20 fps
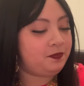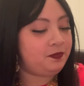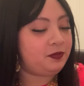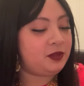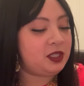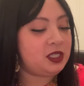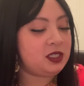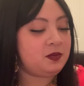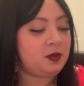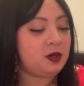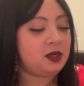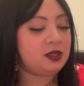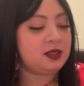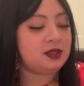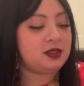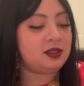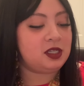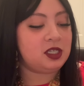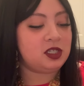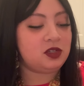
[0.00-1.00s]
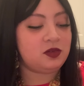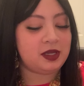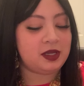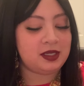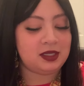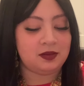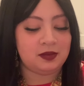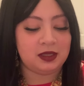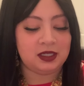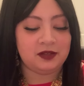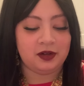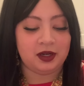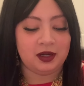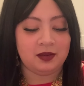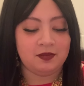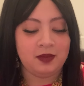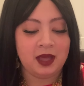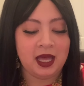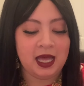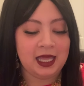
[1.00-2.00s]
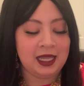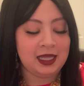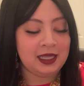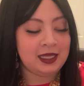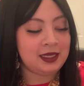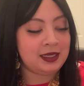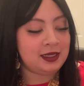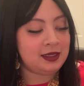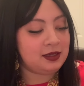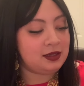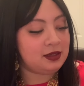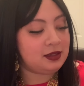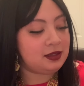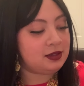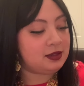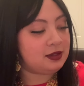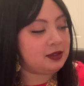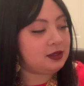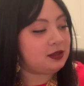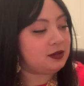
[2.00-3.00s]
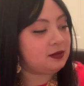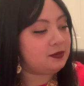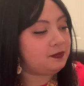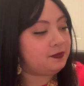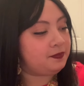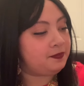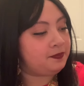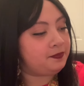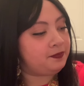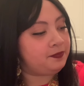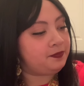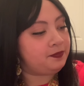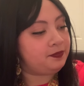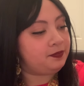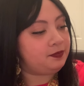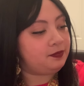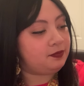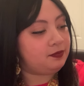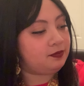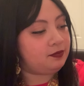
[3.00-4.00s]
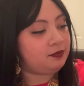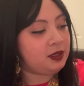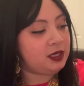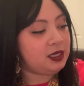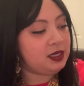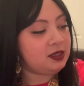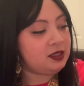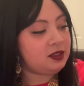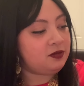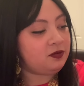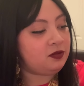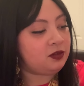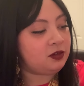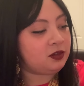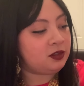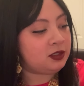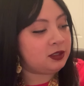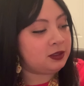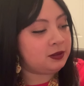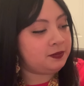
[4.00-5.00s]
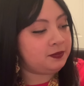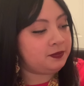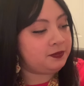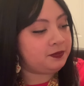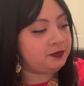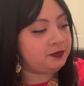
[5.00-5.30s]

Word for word: This person sees you as somebody very balanced, peaceful,